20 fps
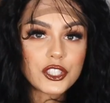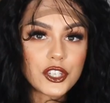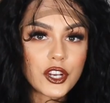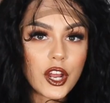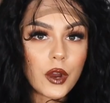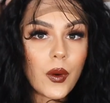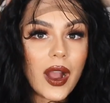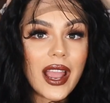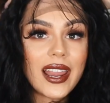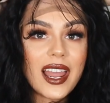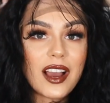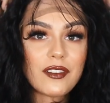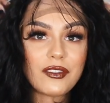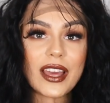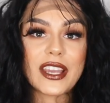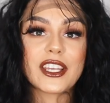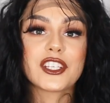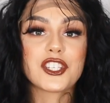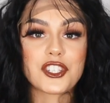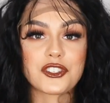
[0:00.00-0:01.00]
Do you know what I love
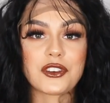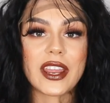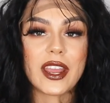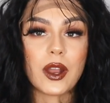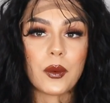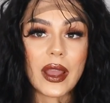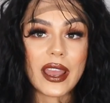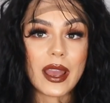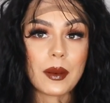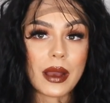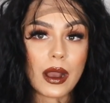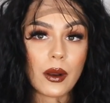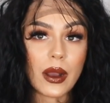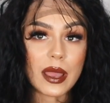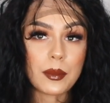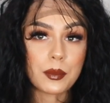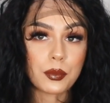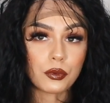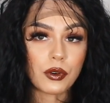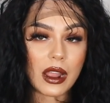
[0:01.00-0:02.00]
like straight away about
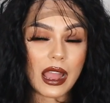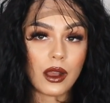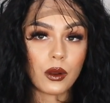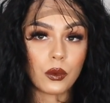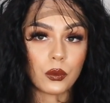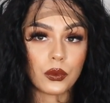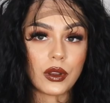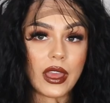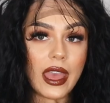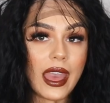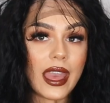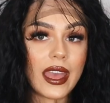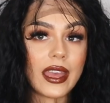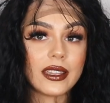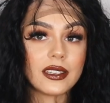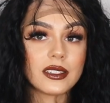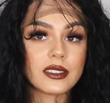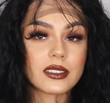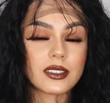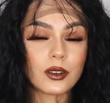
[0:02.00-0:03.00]
a brown
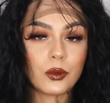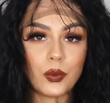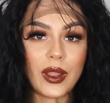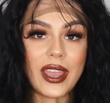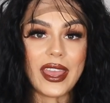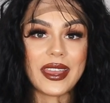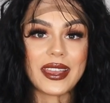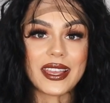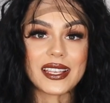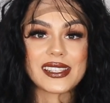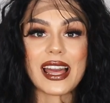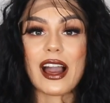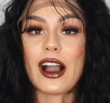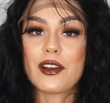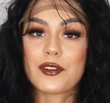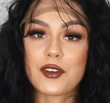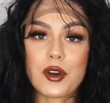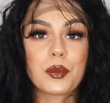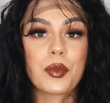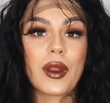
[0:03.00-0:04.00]
head wig is that
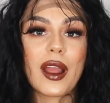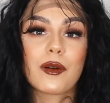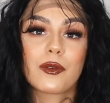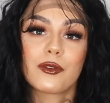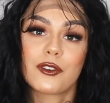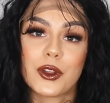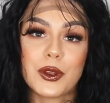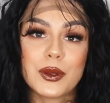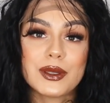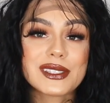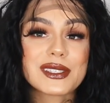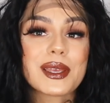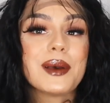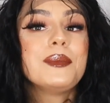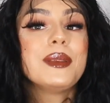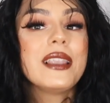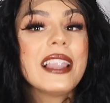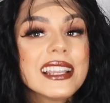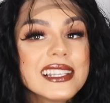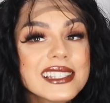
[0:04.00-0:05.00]
I've got brown roots, so
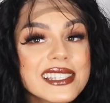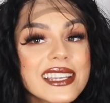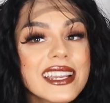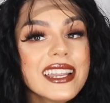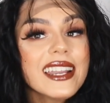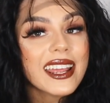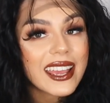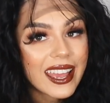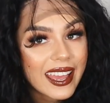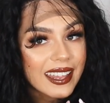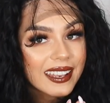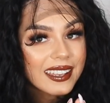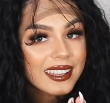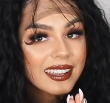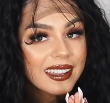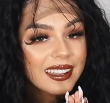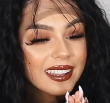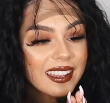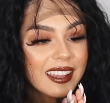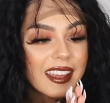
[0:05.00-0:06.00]
blending it
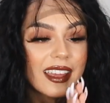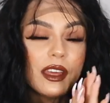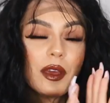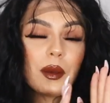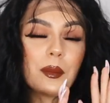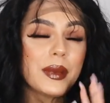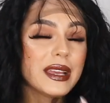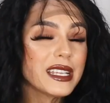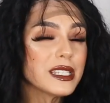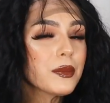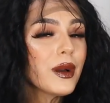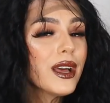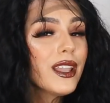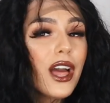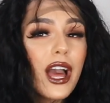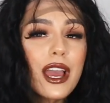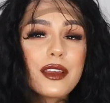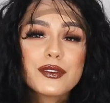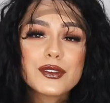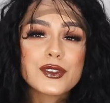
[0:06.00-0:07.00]
in makes my
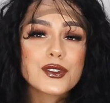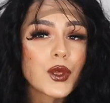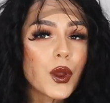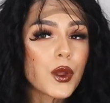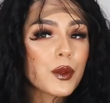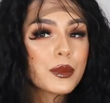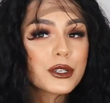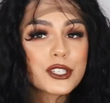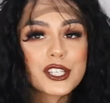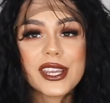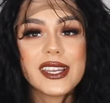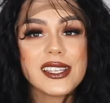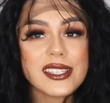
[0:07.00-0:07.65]
life so much